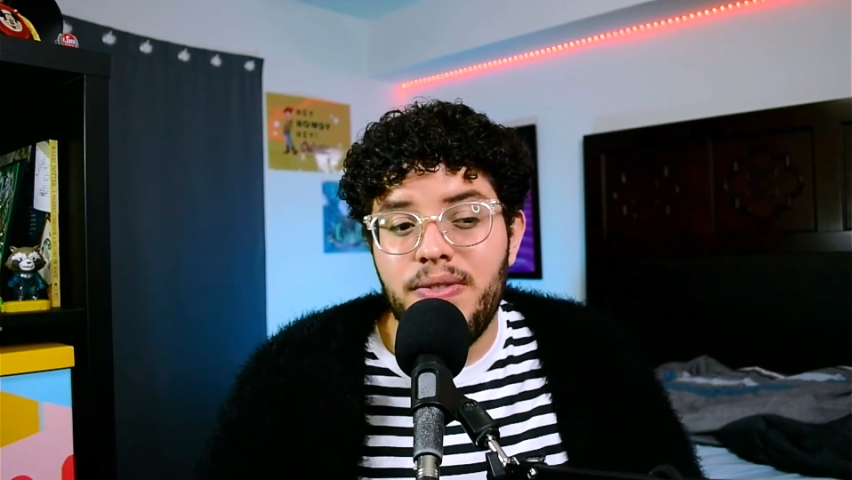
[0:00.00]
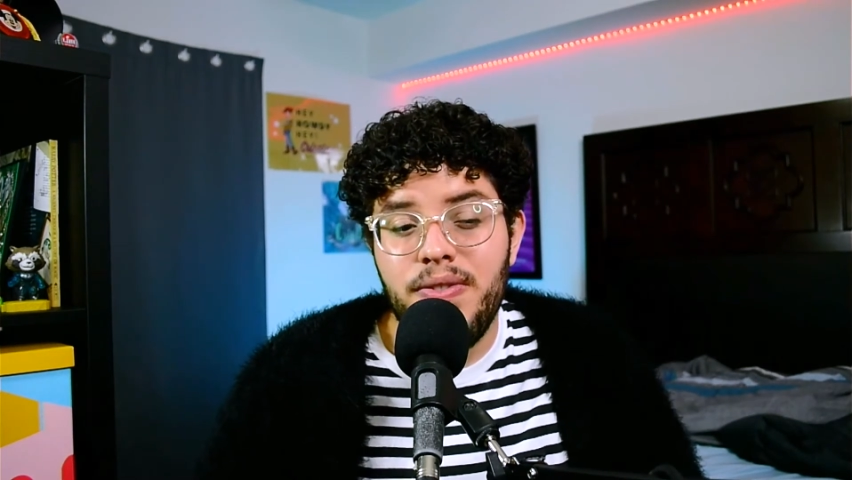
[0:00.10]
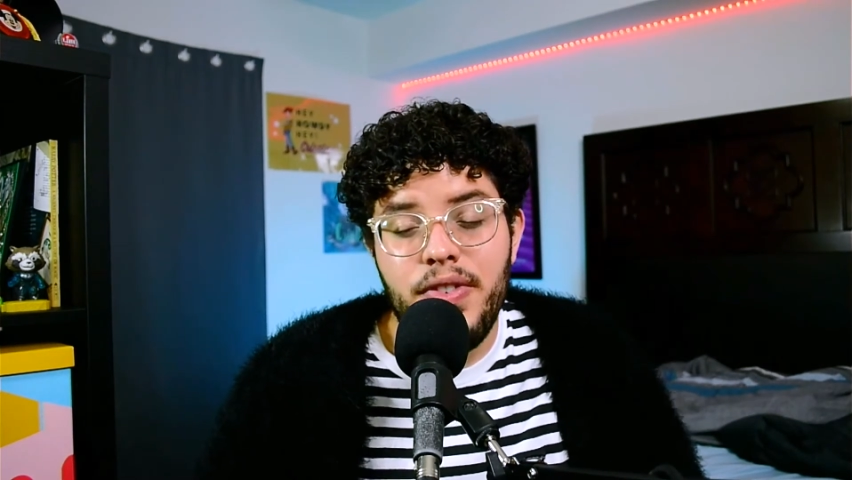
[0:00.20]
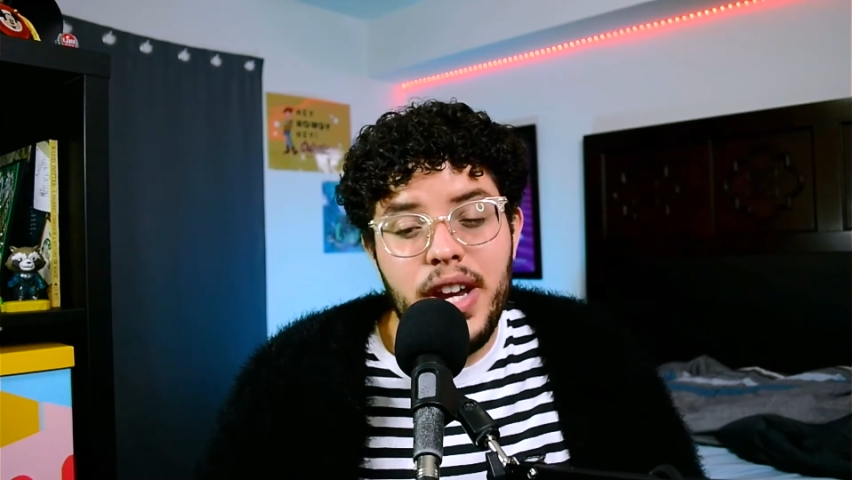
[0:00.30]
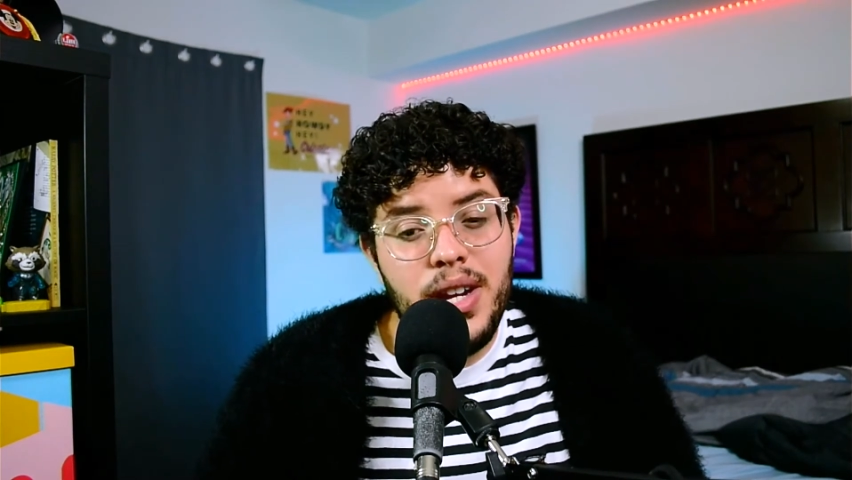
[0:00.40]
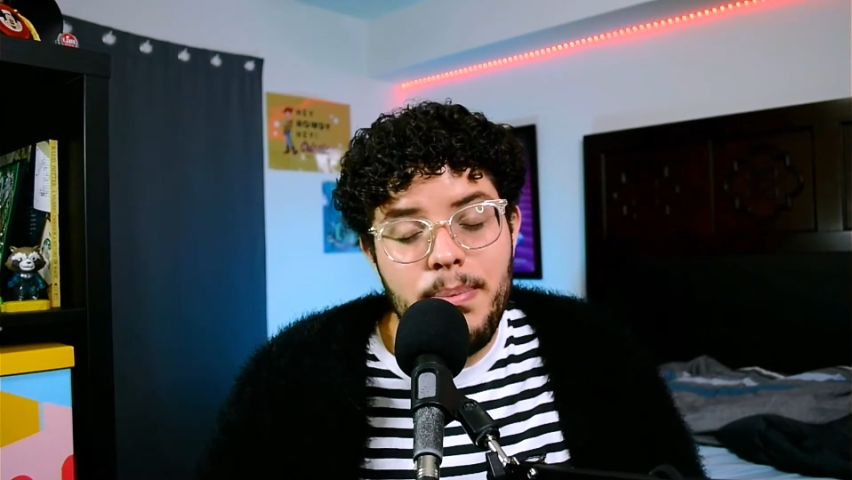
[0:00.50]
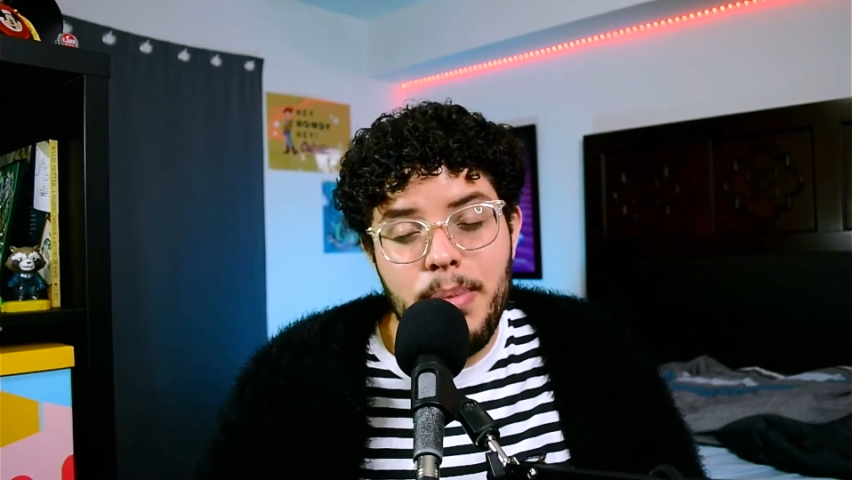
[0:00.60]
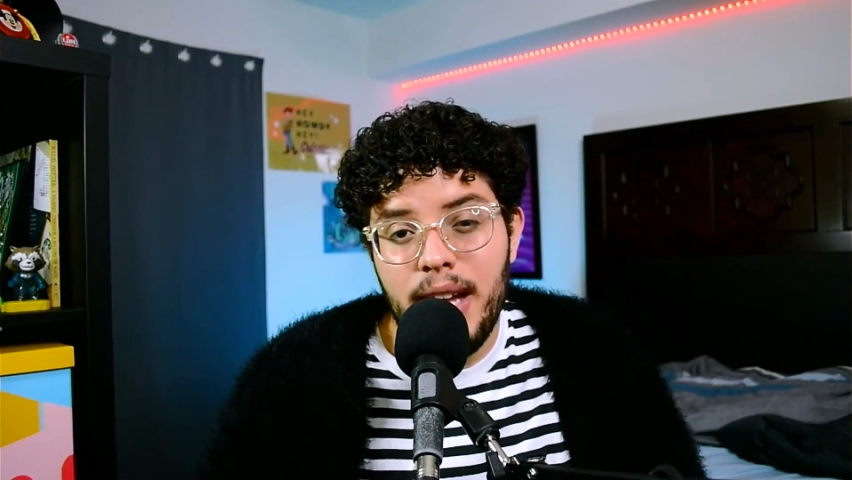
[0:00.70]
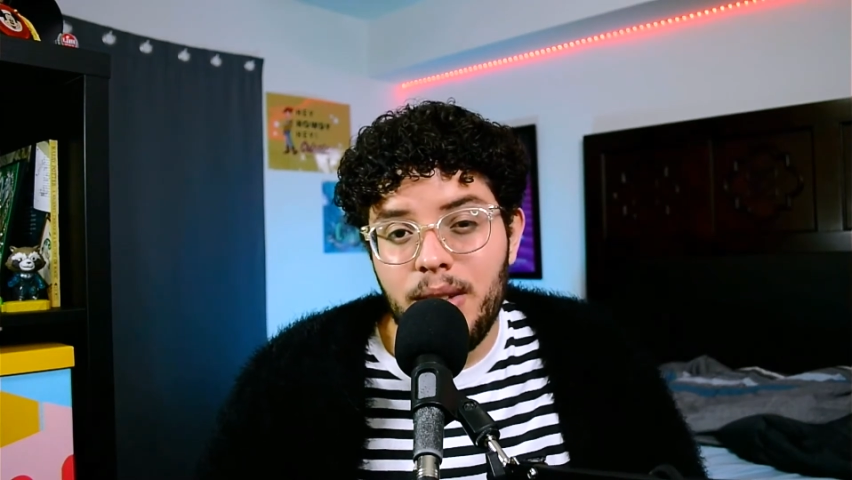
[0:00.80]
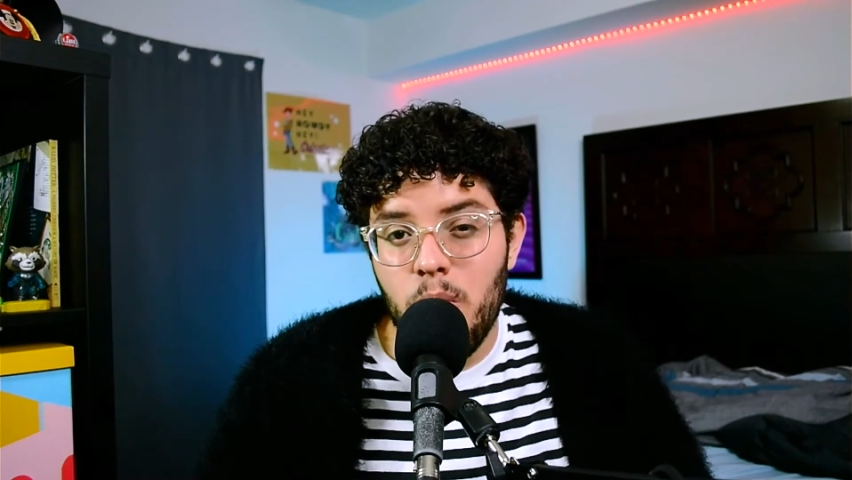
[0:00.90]
very
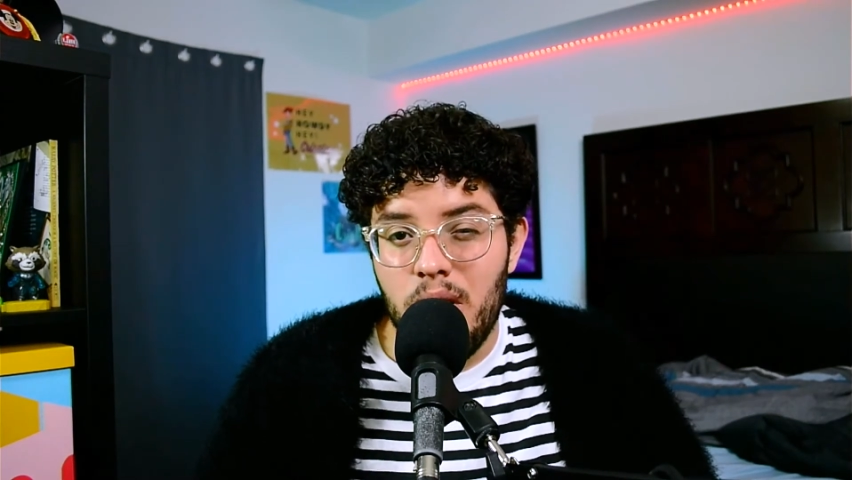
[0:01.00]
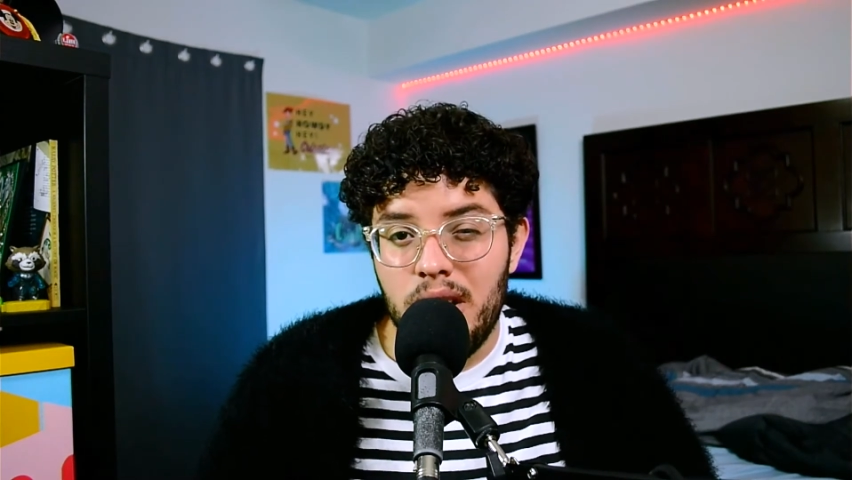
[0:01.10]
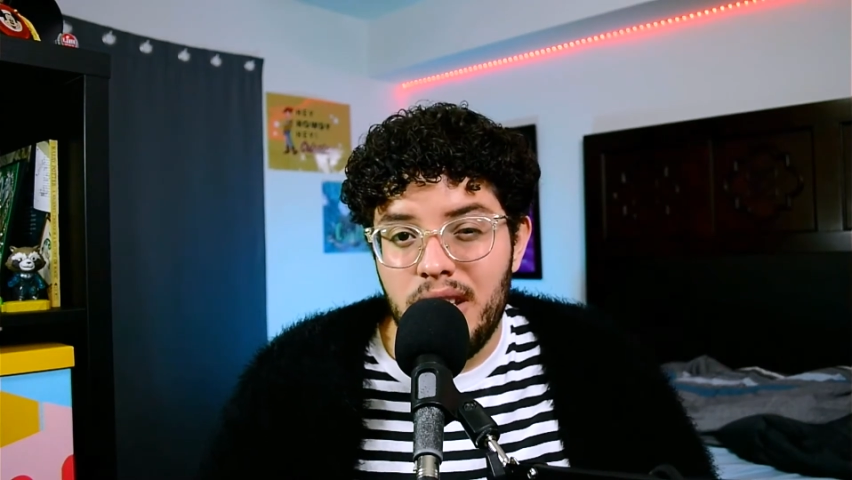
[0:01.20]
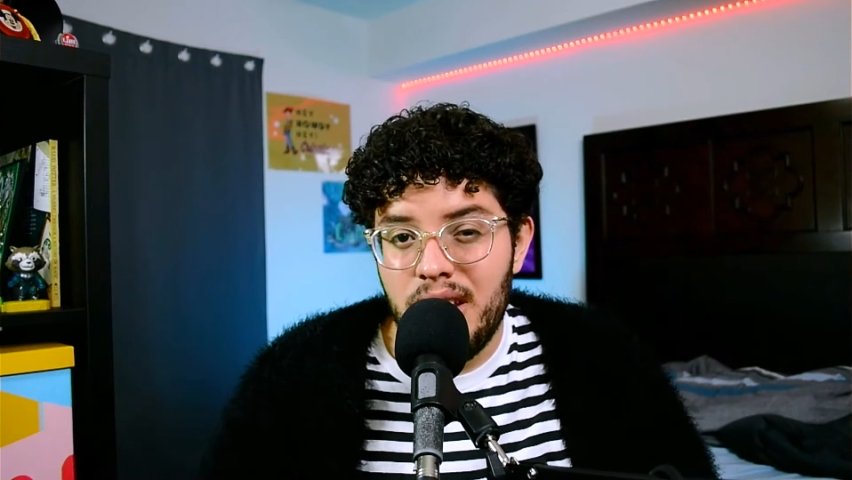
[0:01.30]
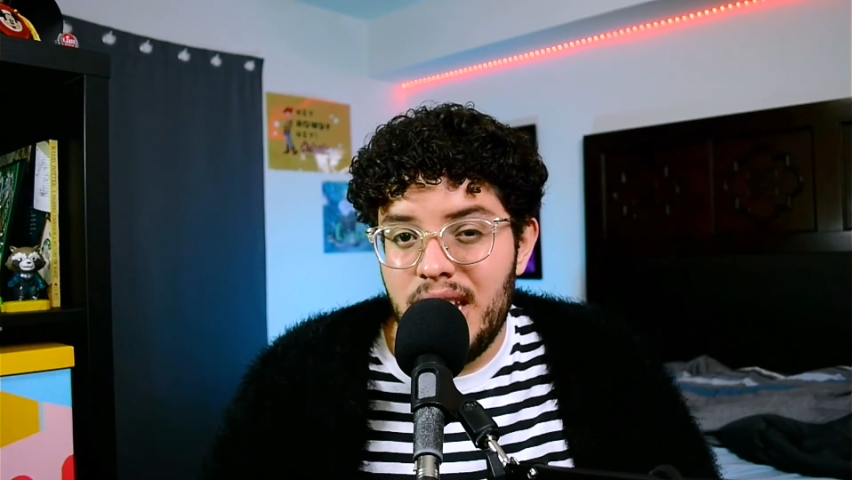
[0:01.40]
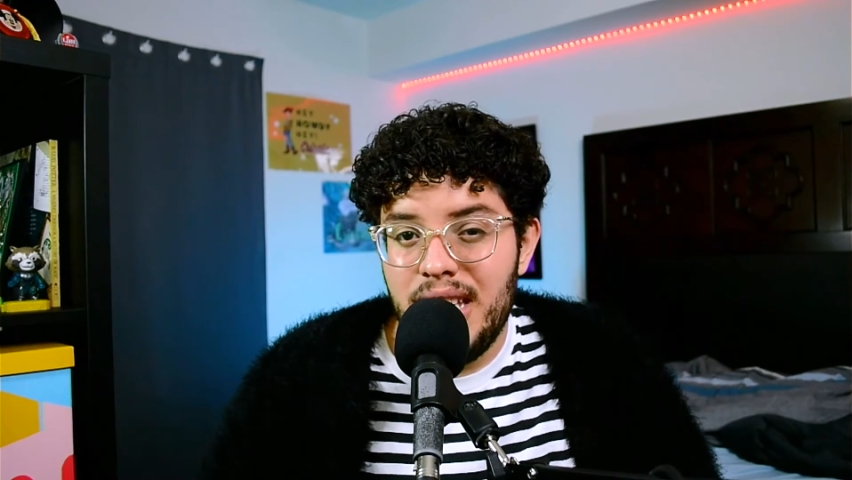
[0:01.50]
bad quality,